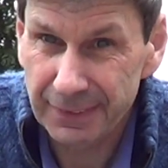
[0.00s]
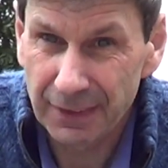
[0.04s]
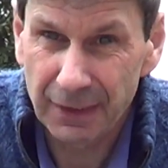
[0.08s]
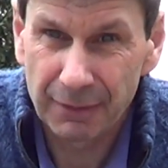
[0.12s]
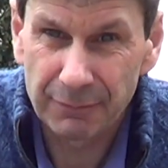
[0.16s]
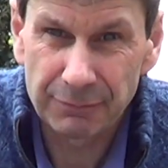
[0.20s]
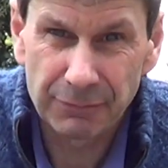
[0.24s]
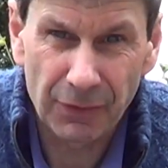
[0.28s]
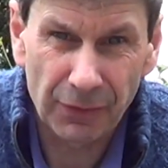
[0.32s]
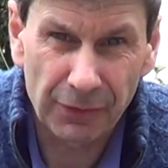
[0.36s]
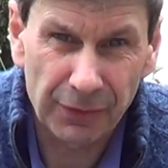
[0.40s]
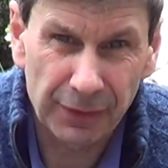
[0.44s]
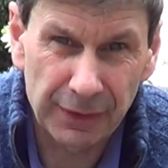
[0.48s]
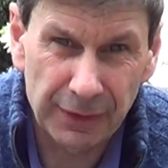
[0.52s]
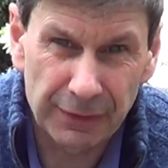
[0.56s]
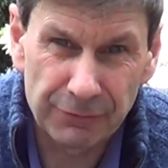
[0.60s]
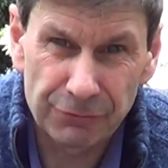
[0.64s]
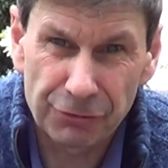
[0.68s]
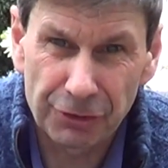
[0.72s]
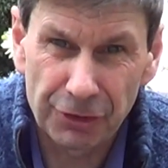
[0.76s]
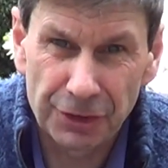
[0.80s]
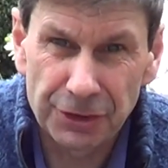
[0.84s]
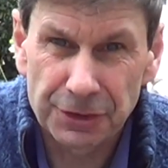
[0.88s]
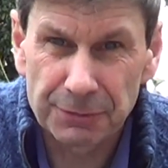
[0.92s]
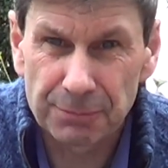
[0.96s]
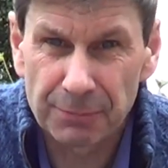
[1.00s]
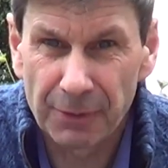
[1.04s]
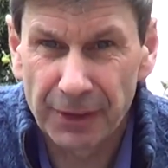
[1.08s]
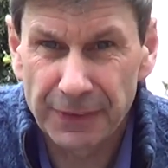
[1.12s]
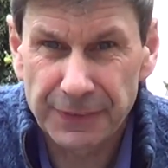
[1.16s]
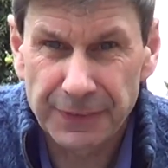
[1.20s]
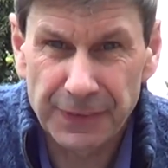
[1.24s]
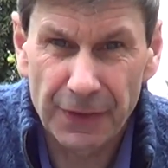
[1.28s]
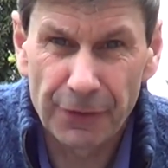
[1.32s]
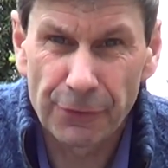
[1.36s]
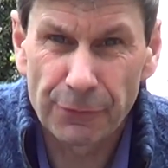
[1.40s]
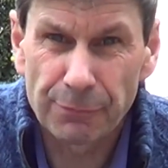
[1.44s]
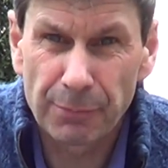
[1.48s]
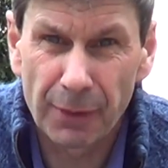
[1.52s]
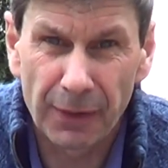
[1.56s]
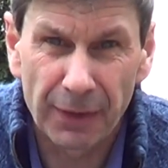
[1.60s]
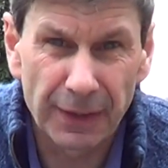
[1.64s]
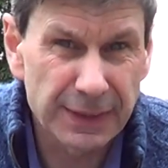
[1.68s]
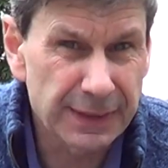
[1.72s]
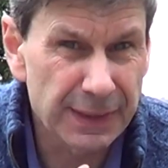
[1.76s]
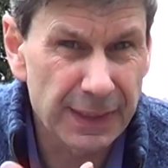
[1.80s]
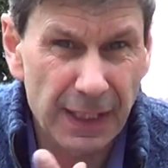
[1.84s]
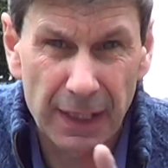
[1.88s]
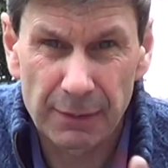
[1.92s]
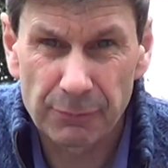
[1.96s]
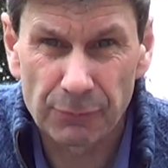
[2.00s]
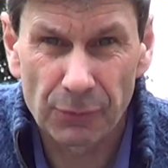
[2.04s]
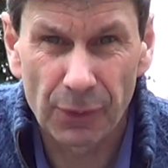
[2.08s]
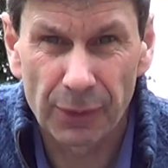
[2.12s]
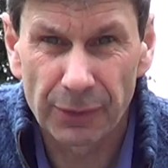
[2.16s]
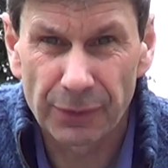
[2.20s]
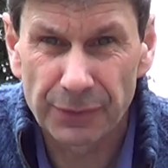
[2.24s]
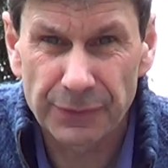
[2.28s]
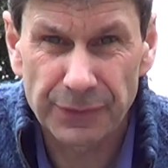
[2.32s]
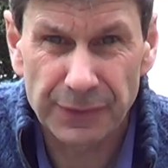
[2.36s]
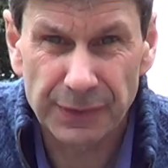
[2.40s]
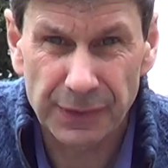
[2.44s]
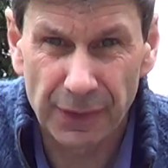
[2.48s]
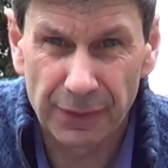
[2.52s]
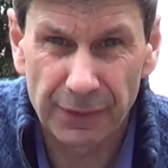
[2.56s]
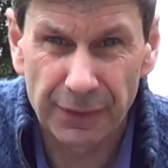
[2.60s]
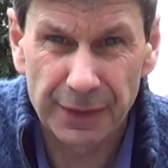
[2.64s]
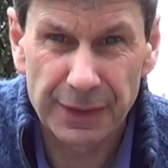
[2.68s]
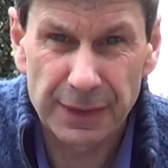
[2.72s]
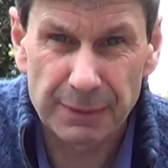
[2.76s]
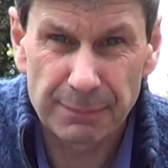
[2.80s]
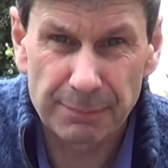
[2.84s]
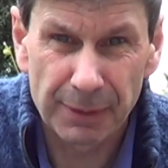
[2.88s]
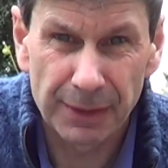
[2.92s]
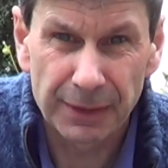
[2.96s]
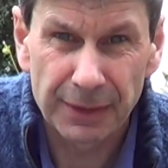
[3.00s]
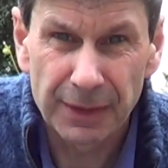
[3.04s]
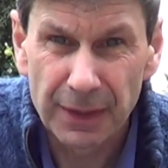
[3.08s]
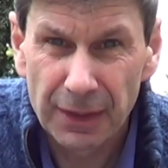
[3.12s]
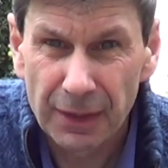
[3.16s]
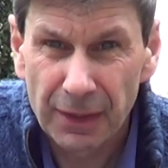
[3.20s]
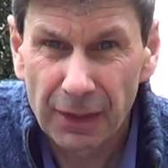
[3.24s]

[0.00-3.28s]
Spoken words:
I'm not going to infringe myself by saying what sites, but